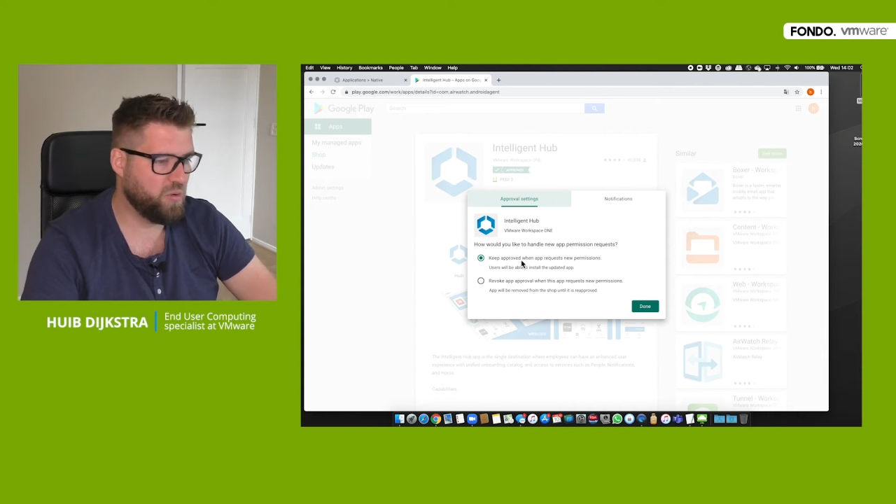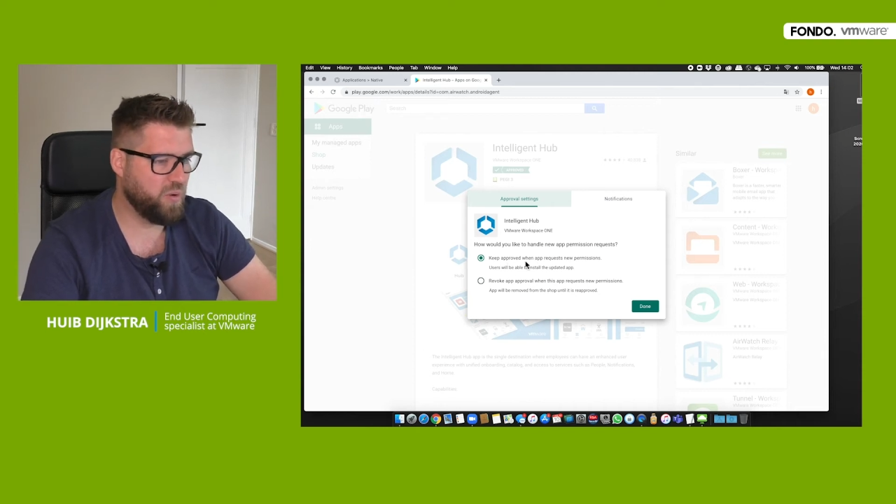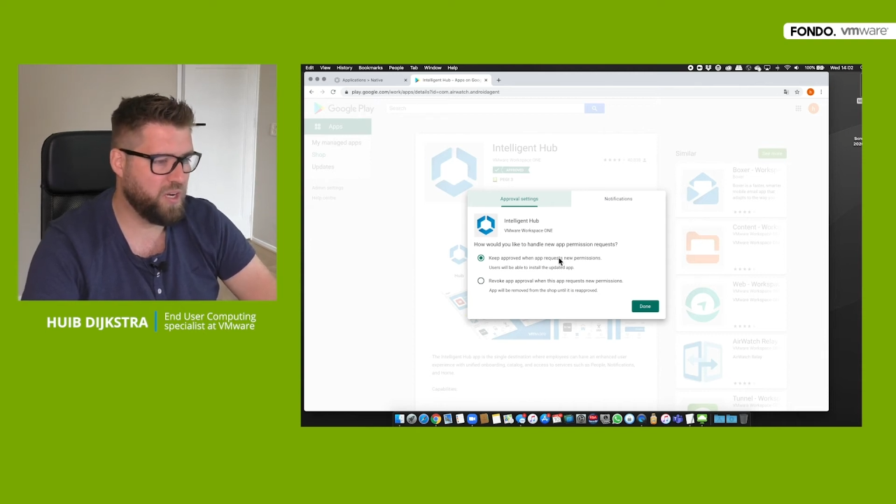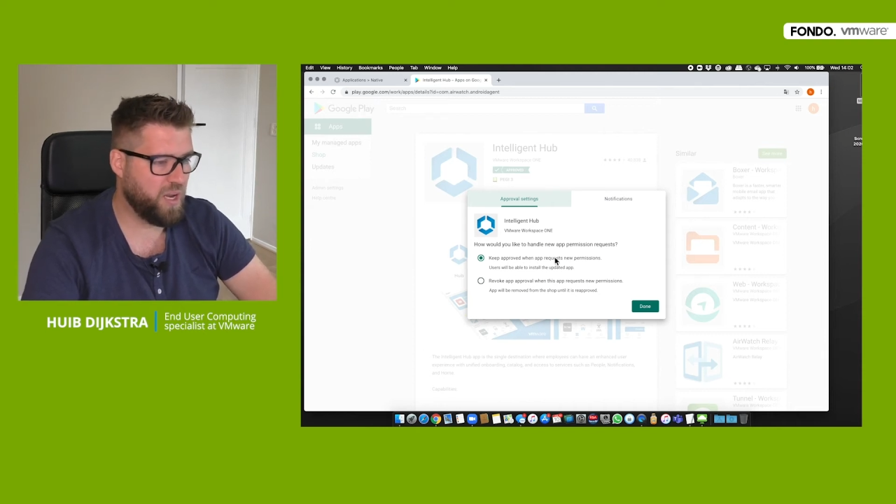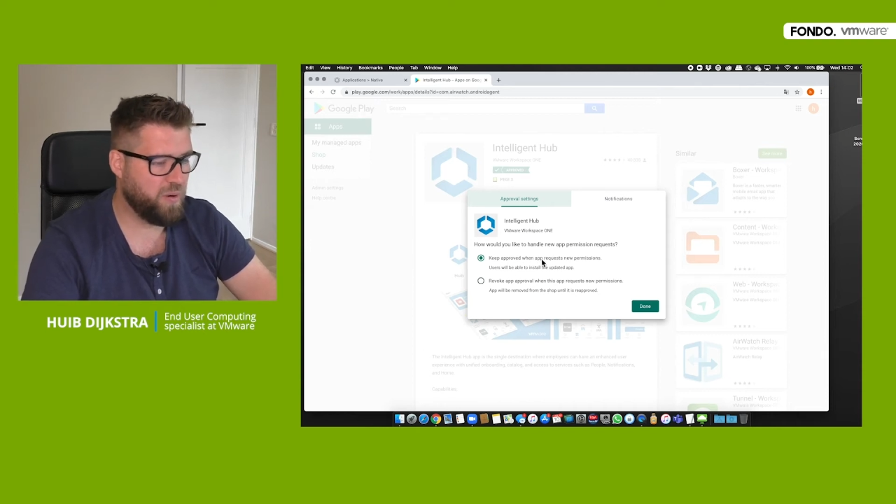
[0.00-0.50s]

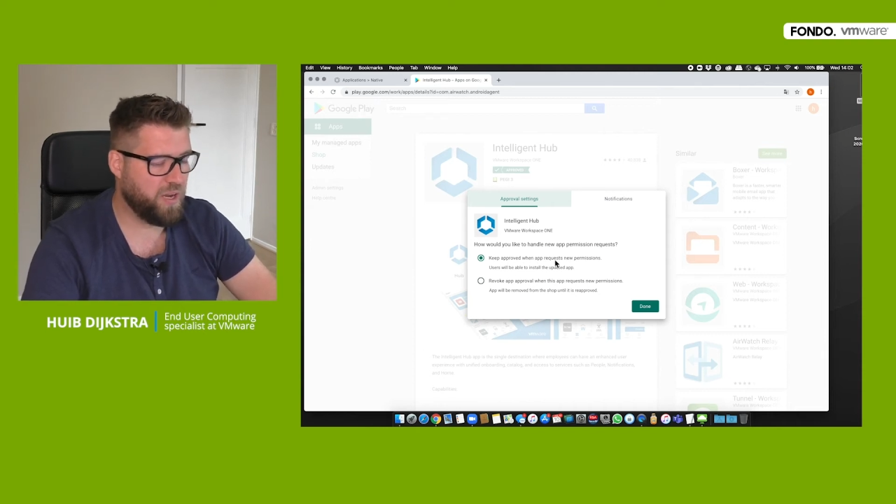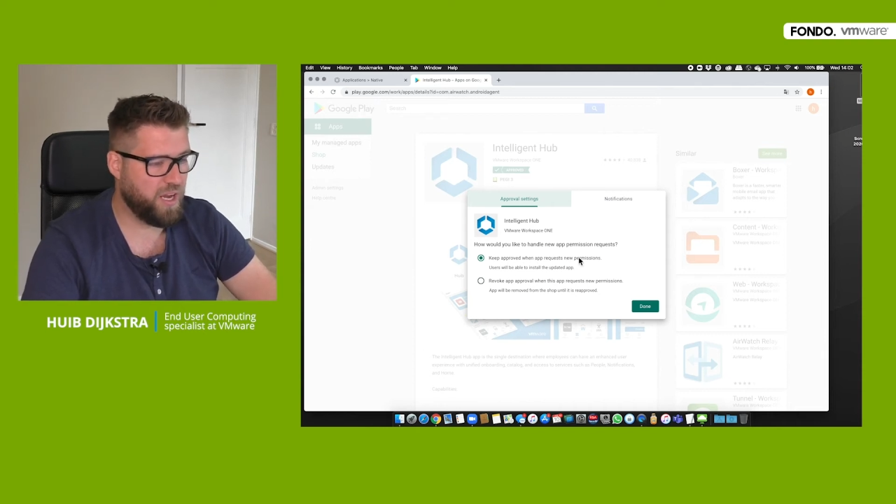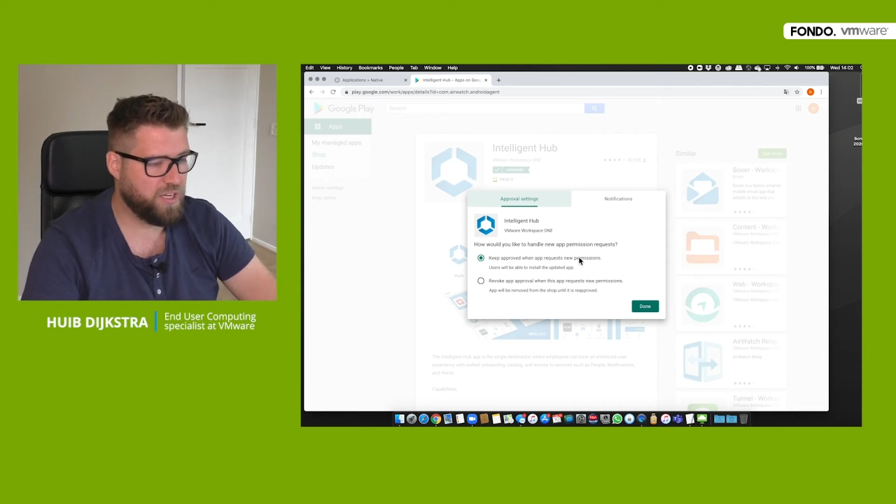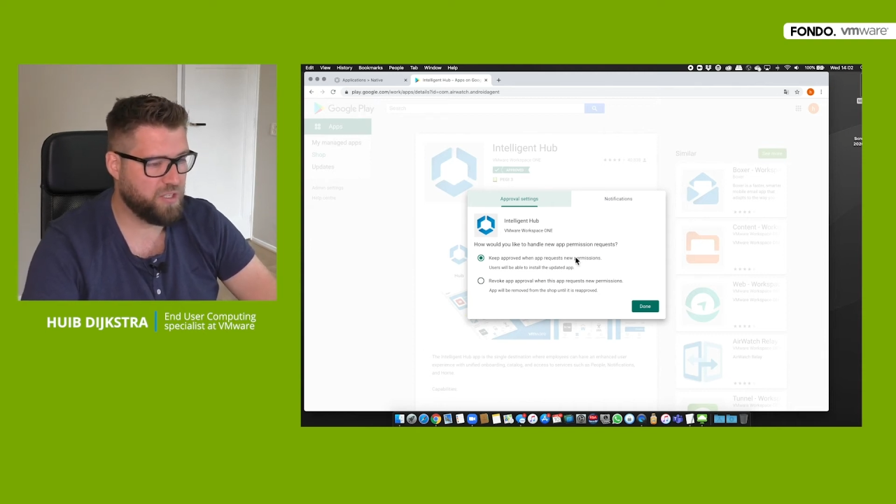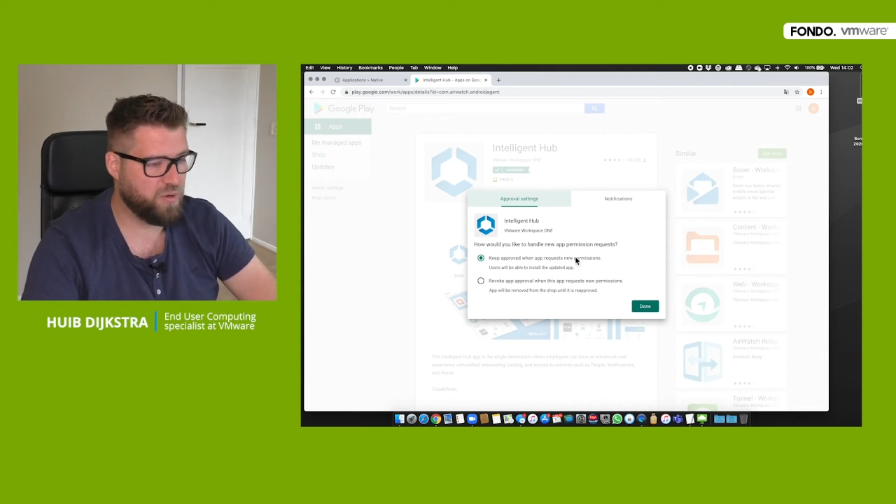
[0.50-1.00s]
when the
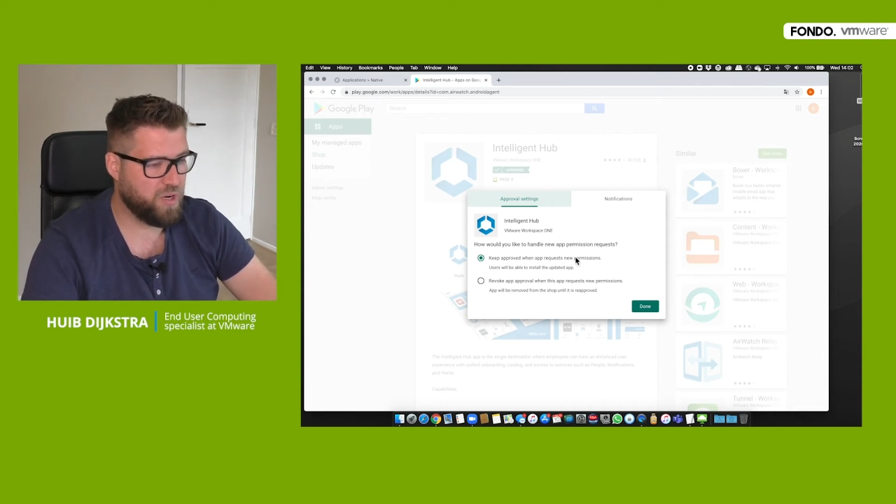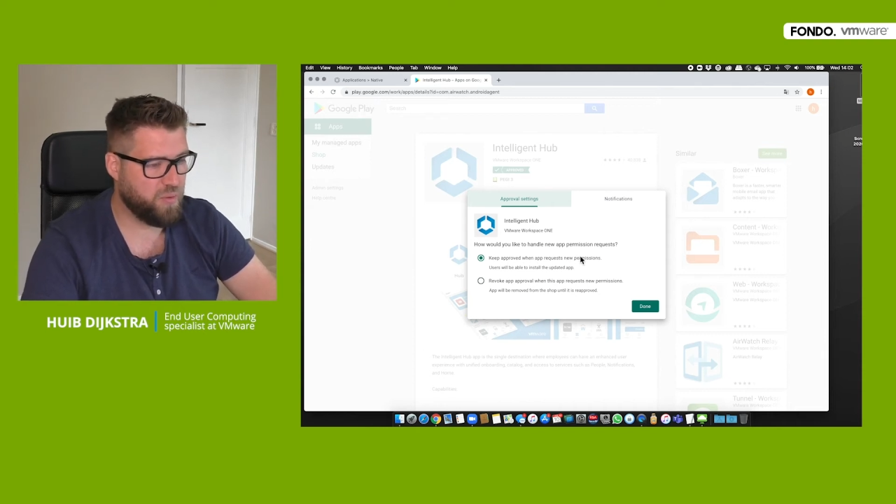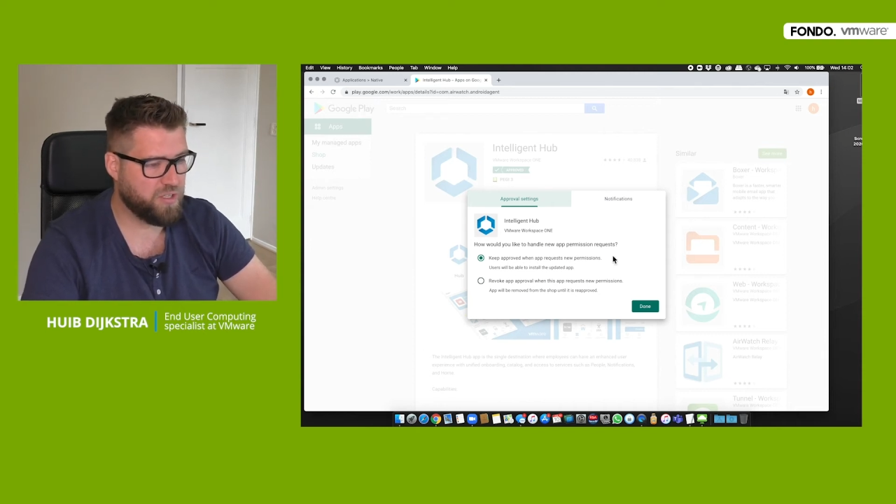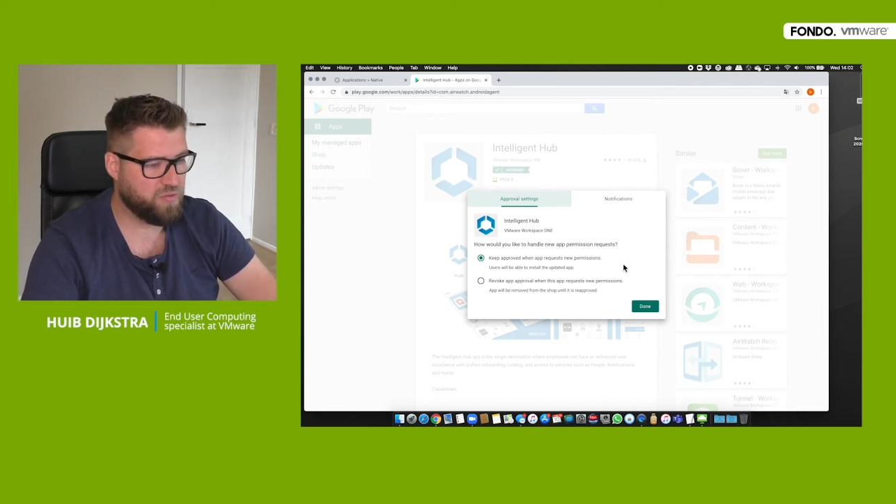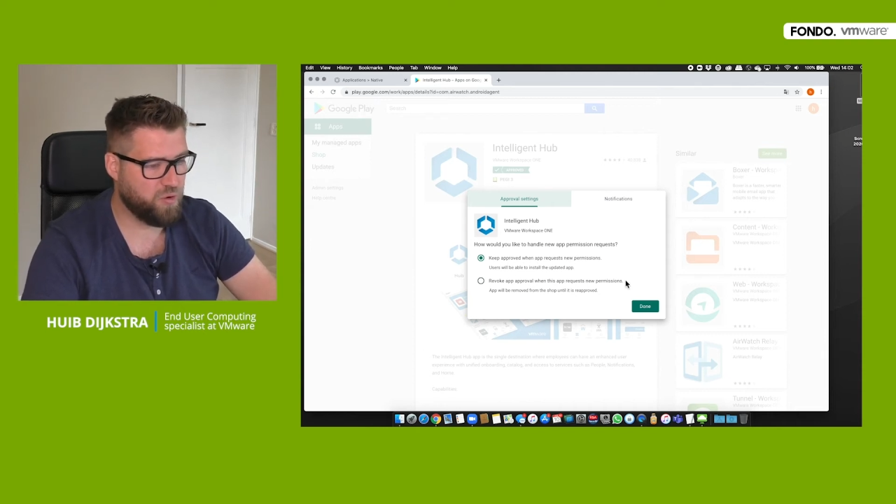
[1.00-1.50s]
application
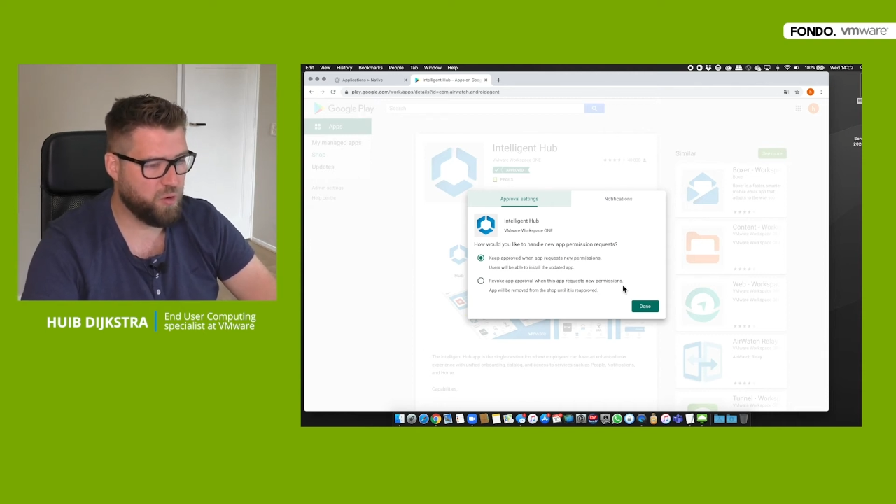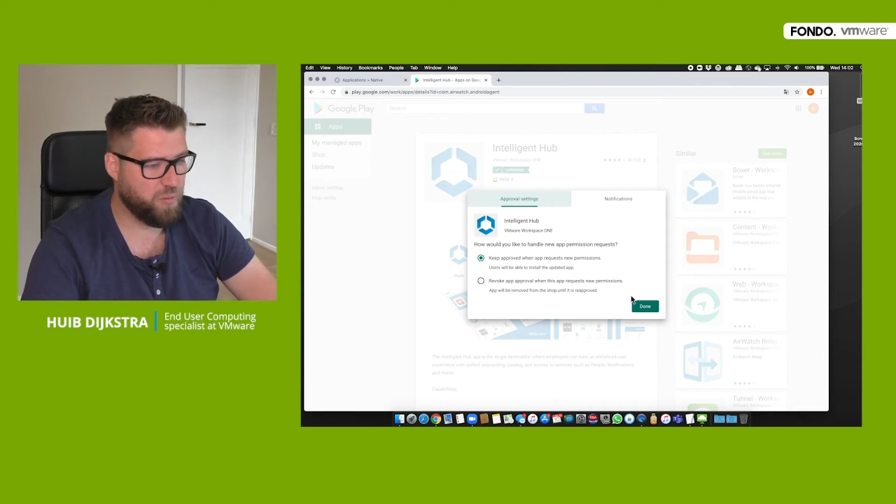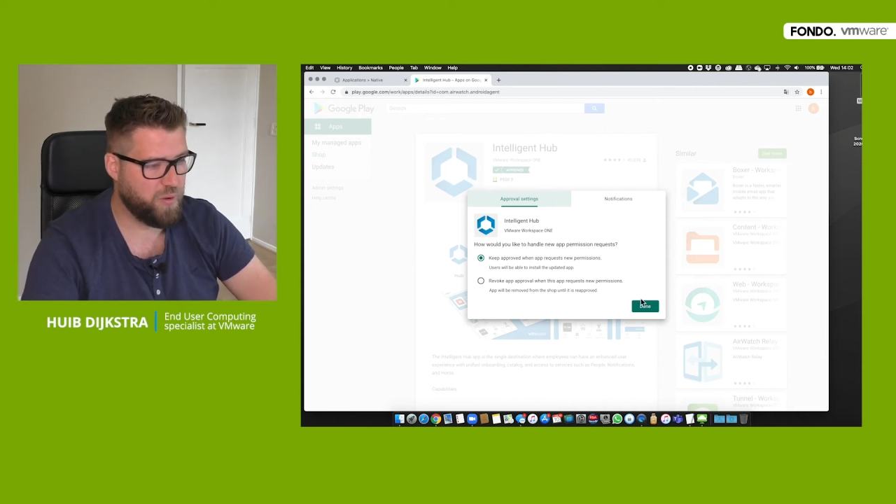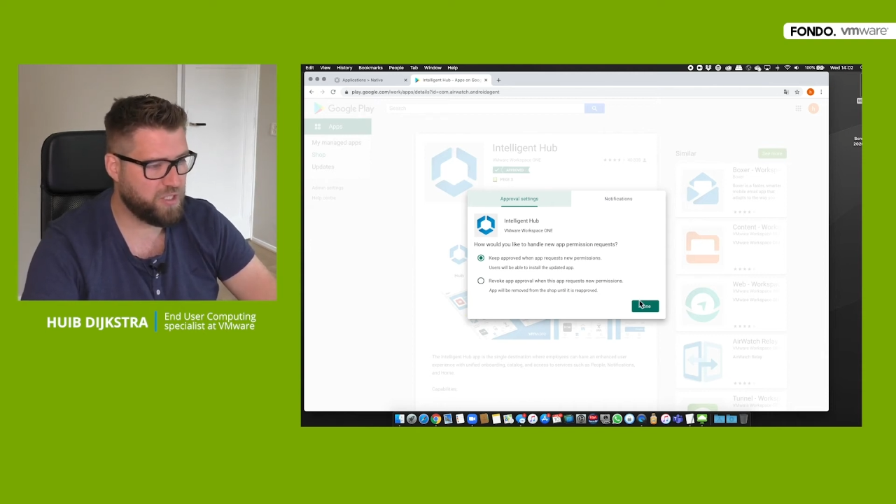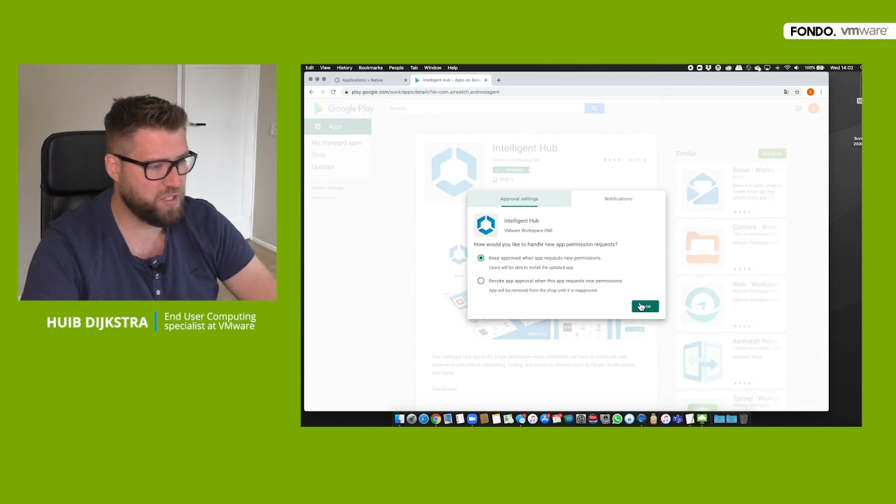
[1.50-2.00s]
requests for new
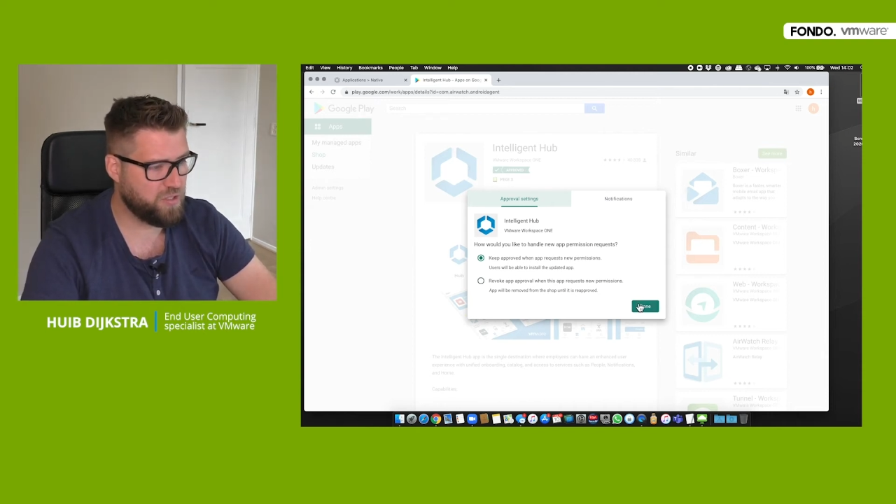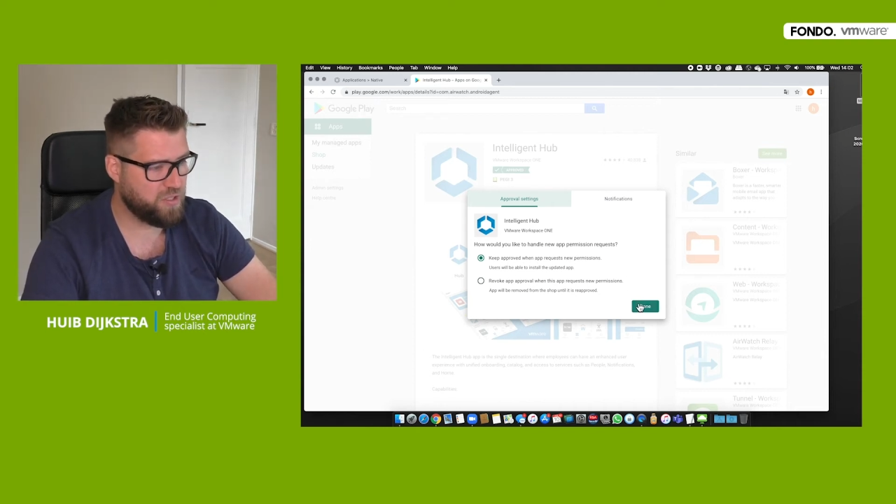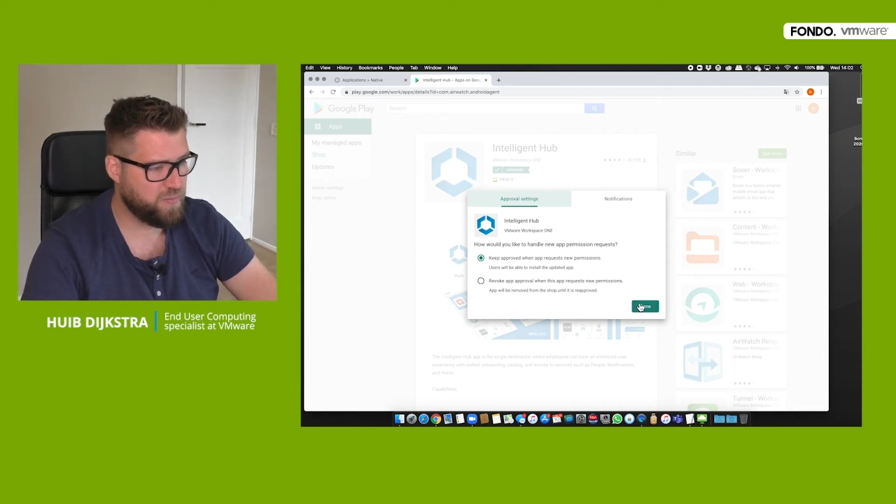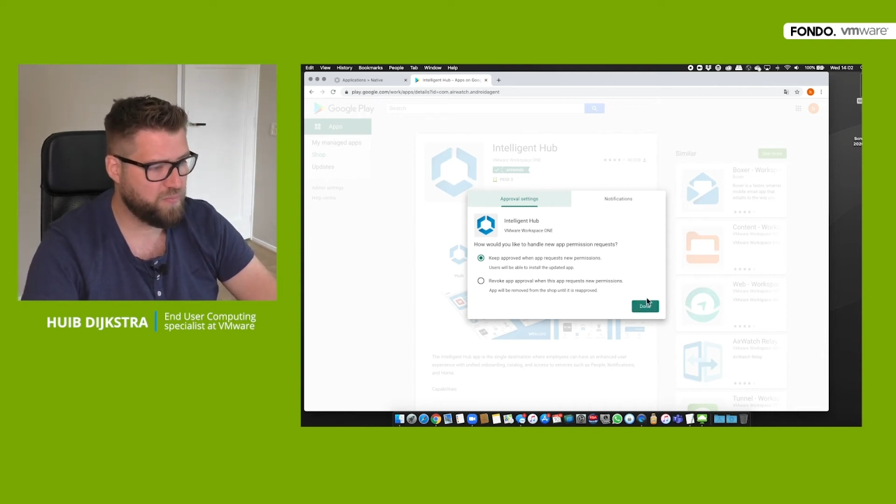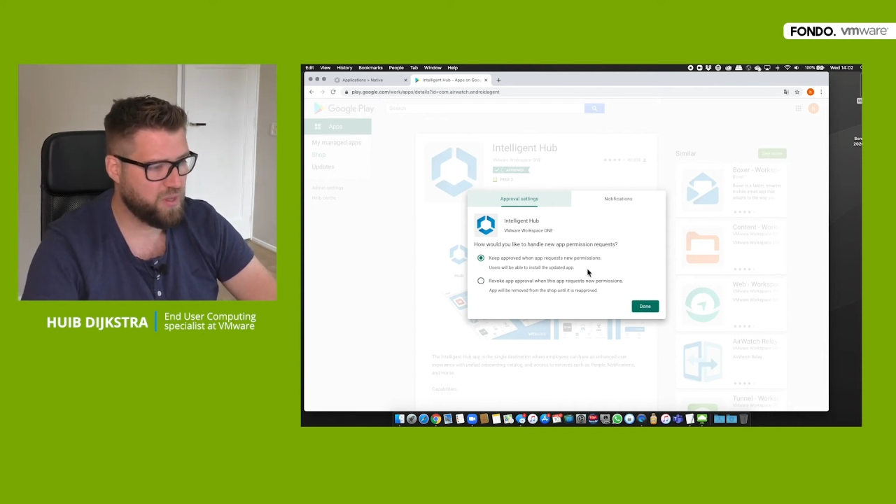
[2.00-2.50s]
permissions.